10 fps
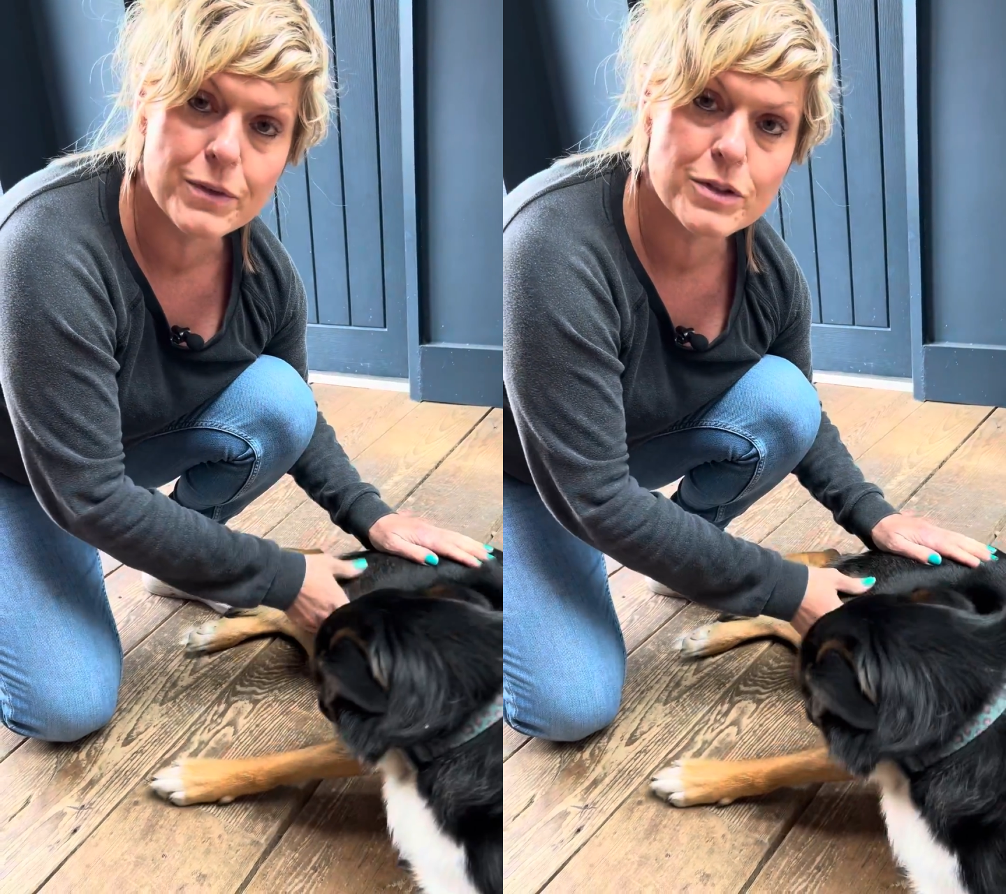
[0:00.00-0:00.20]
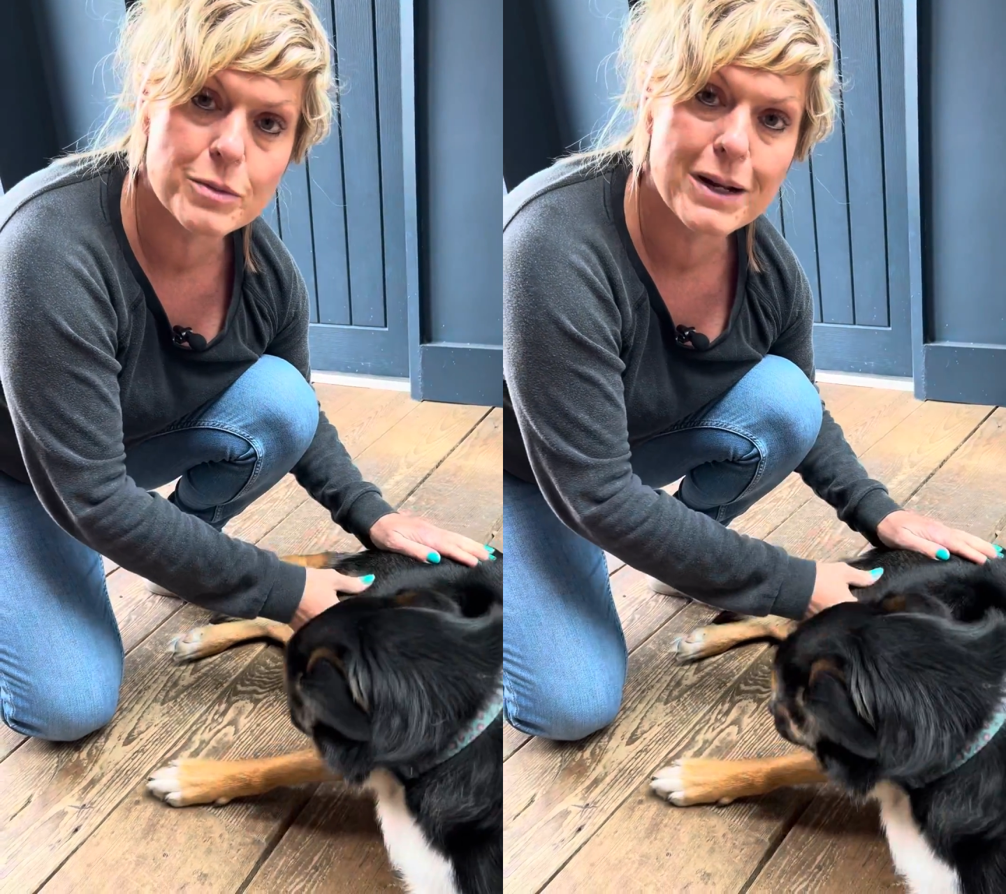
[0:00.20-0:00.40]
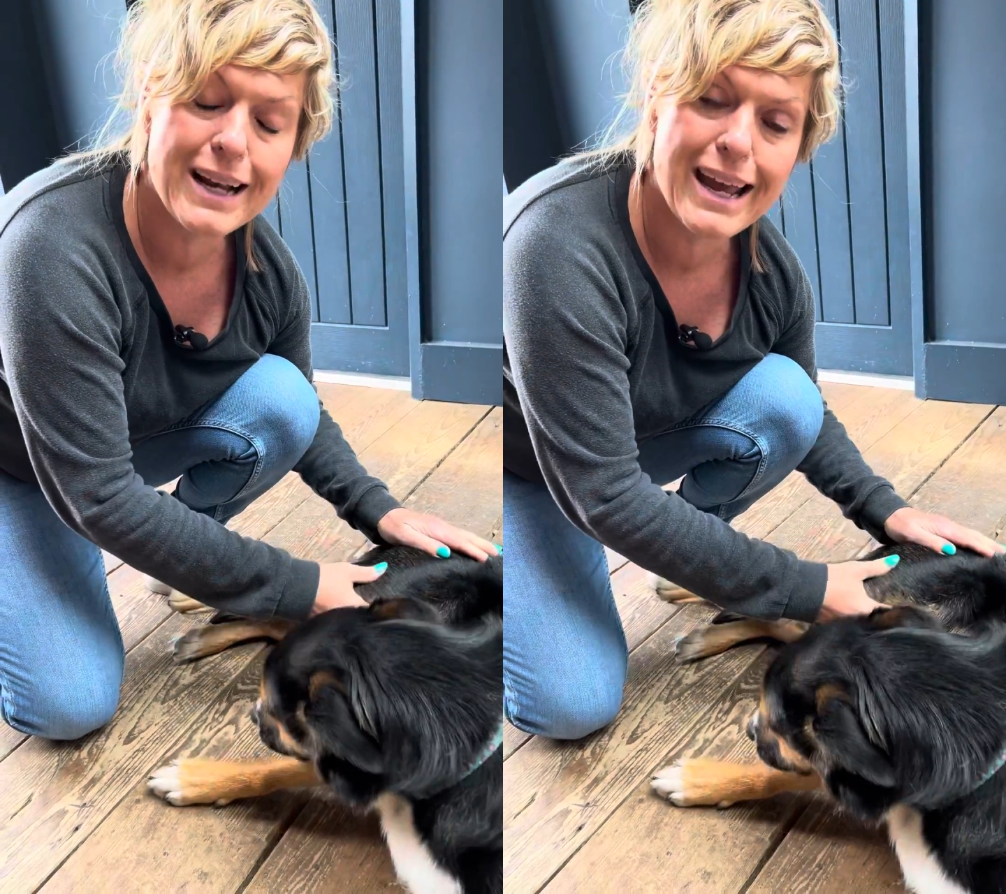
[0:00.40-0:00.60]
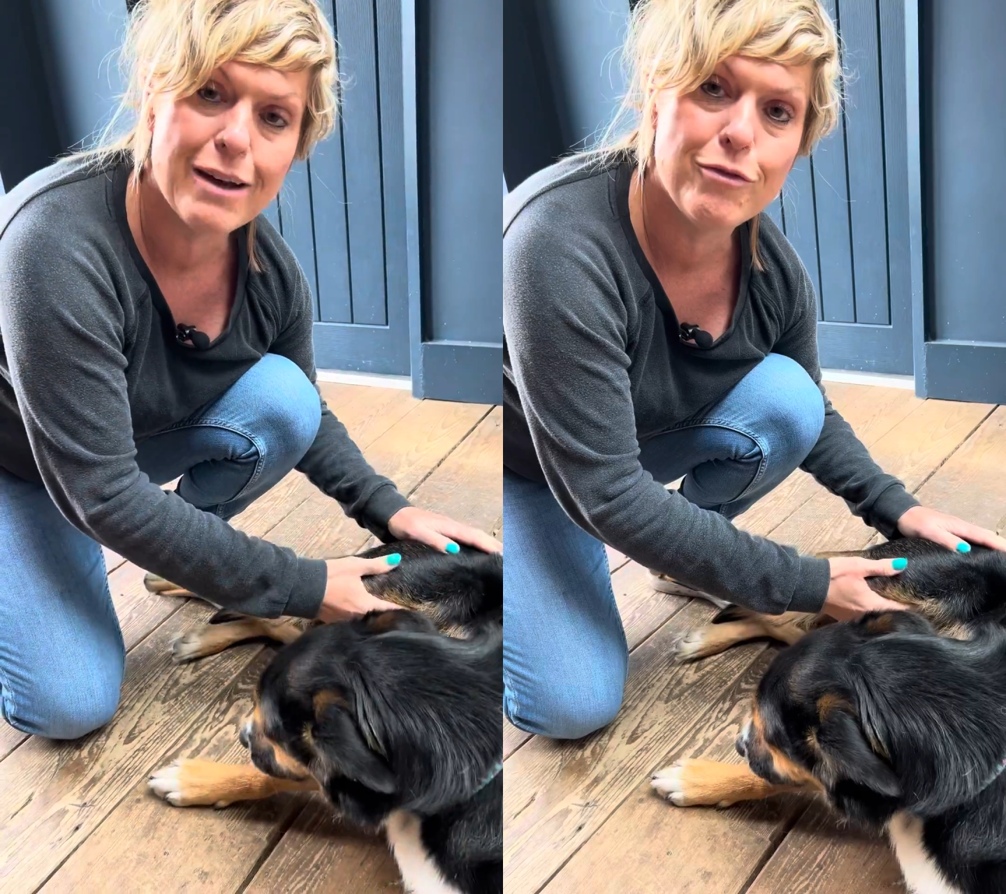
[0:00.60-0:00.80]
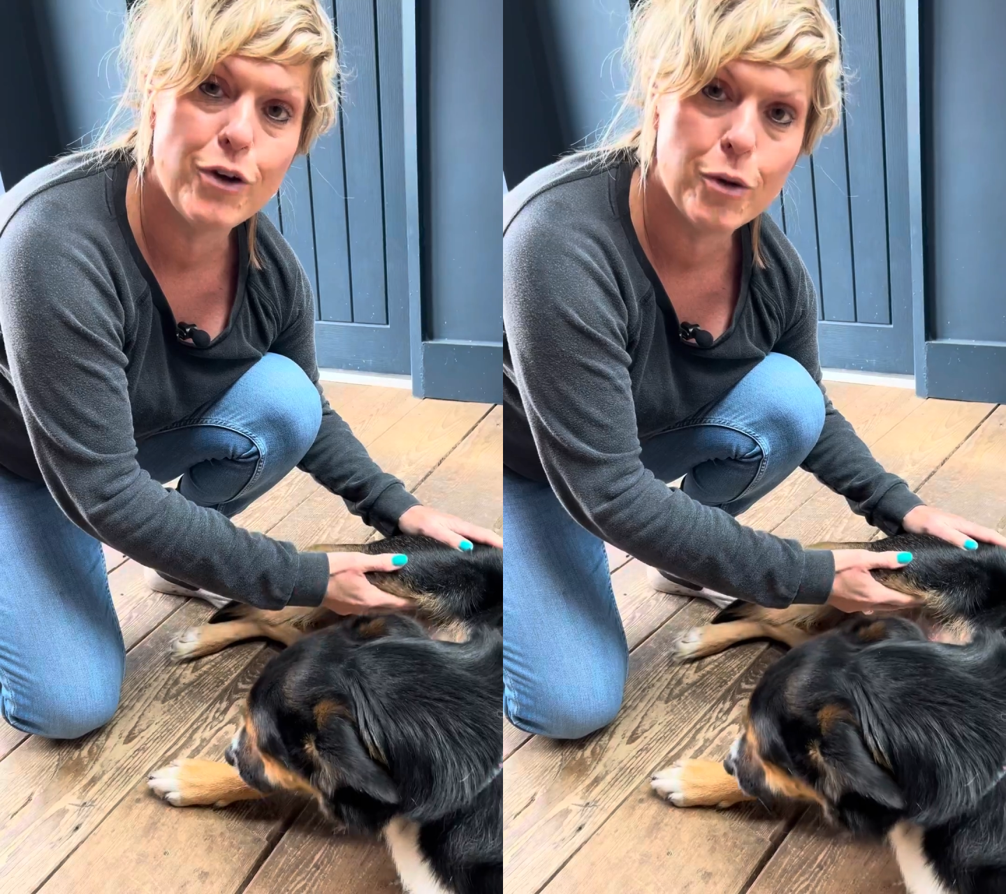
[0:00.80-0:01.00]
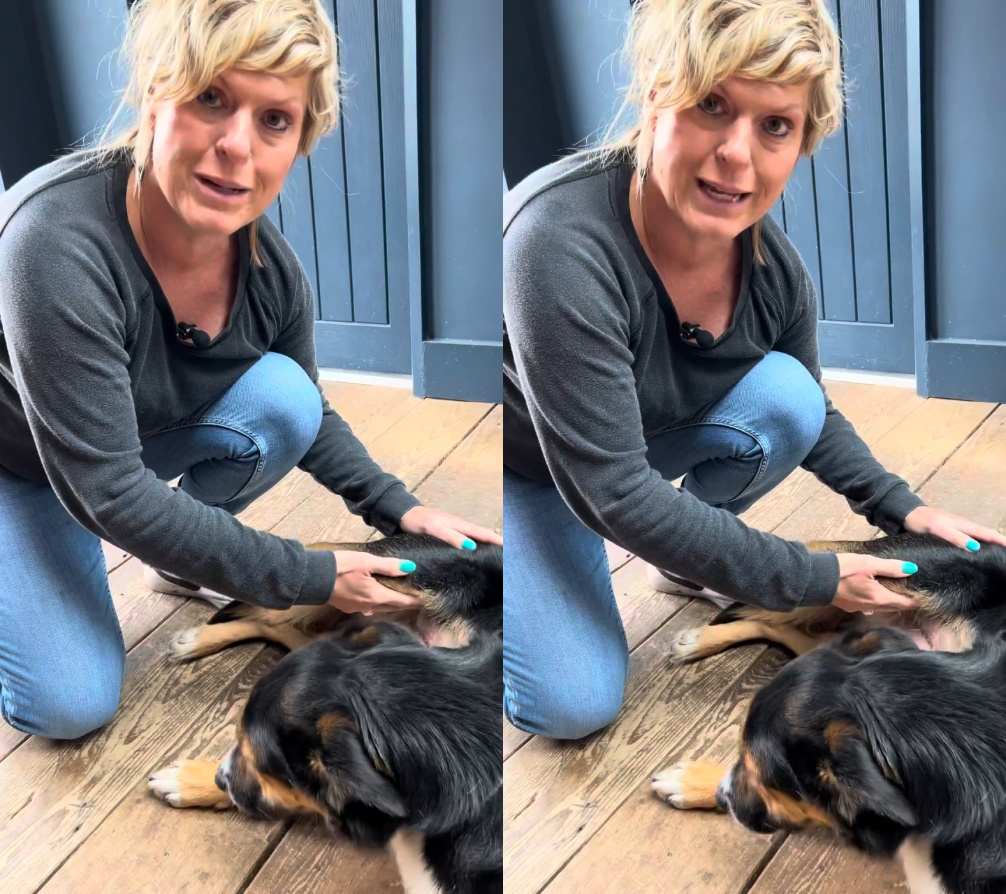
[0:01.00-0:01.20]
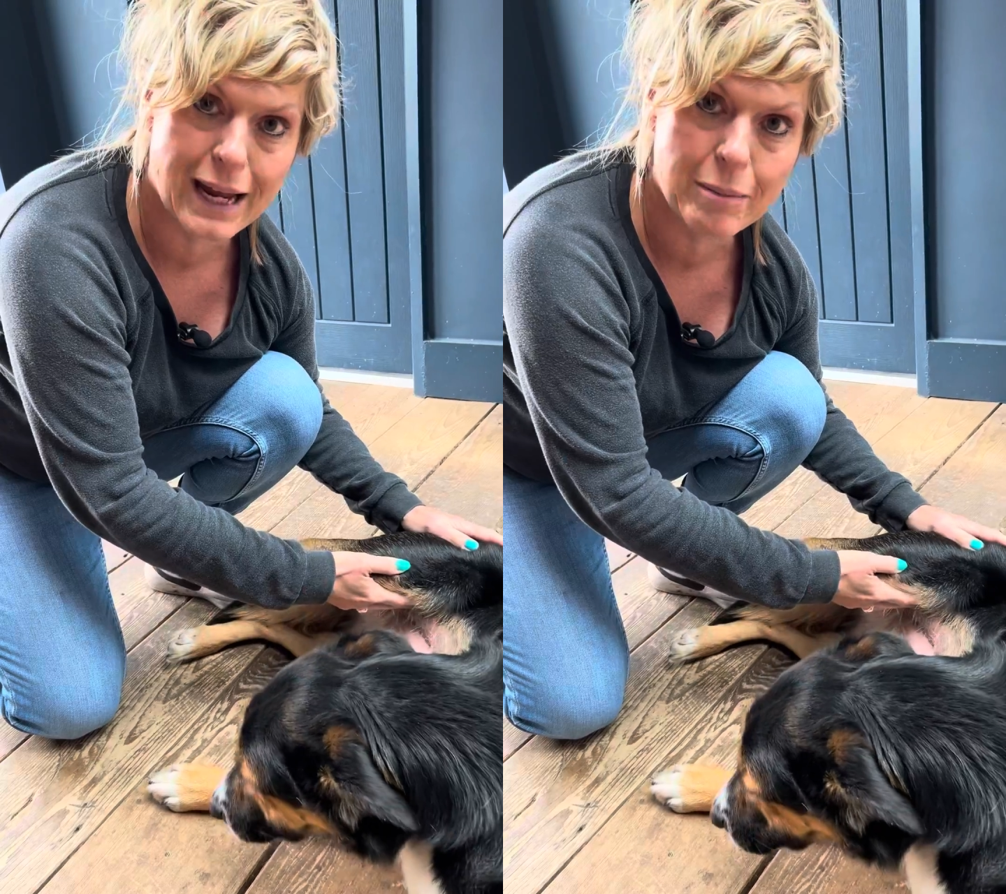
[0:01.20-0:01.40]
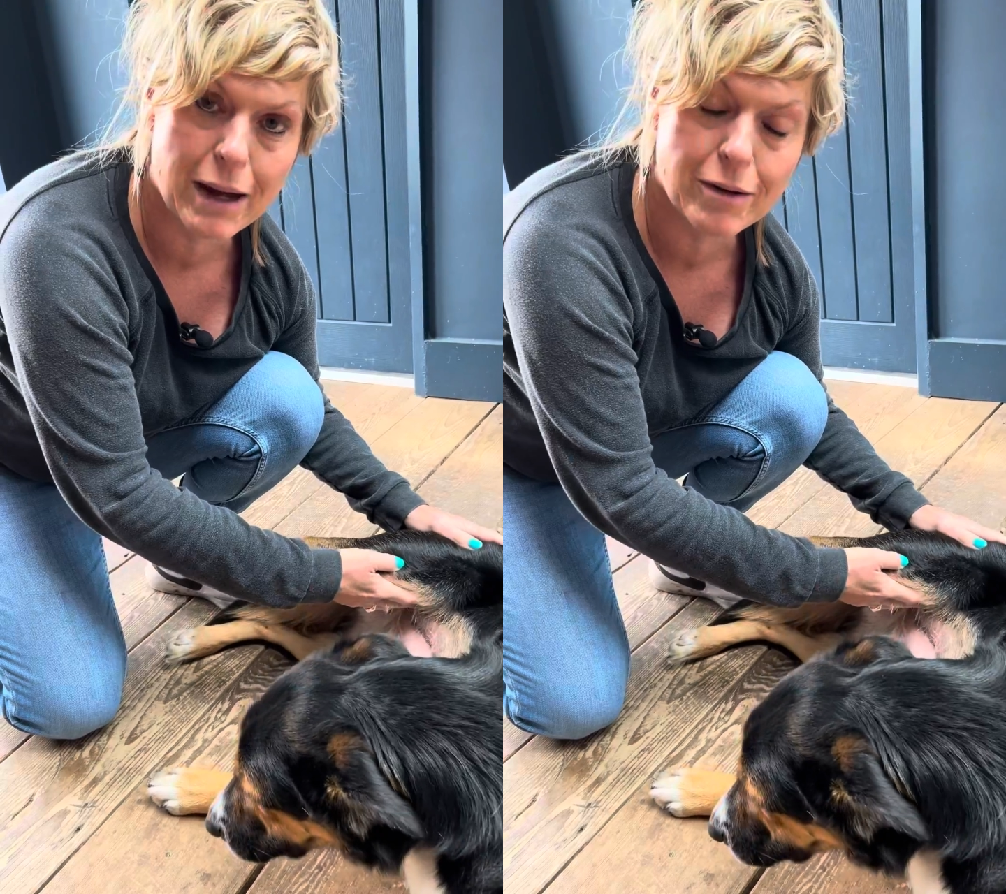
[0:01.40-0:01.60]
some clear fluid
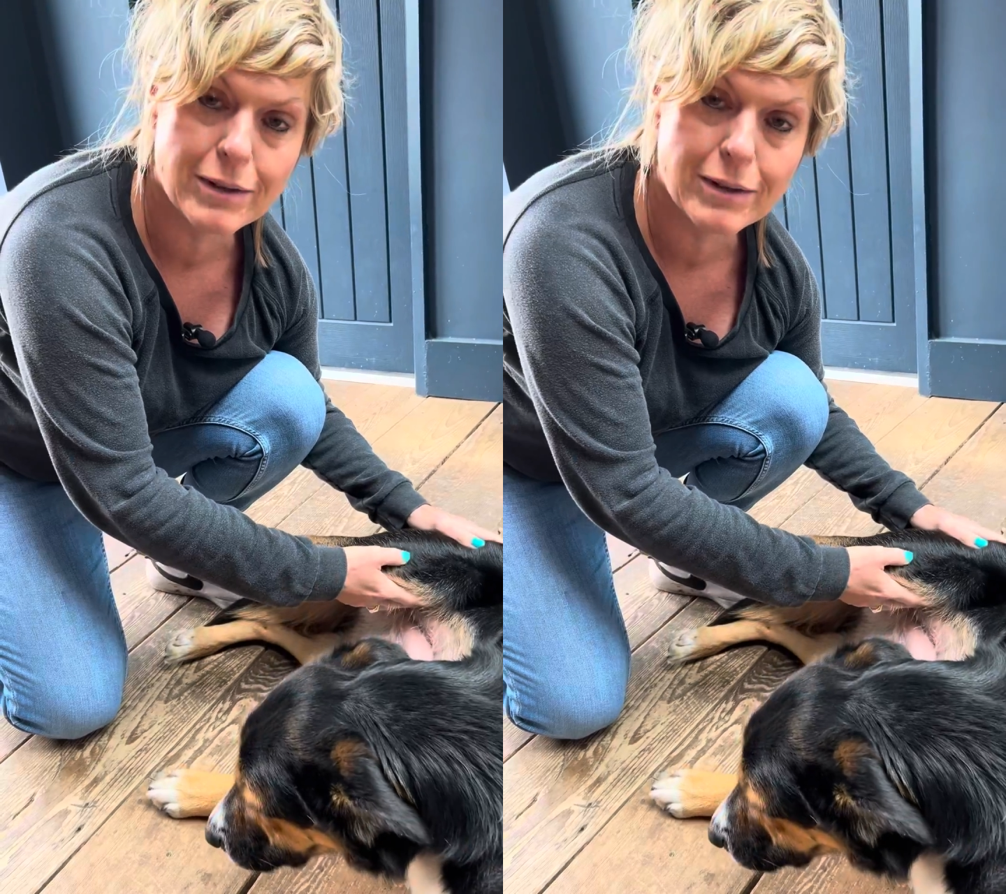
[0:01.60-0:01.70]
came out,